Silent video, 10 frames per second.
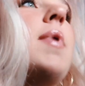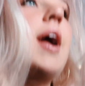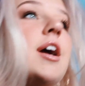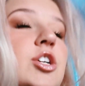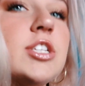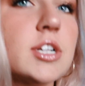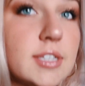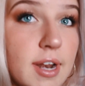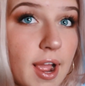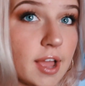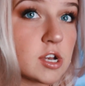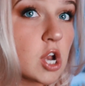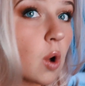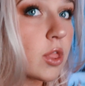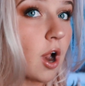My hairdresser said I had
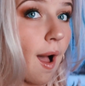no other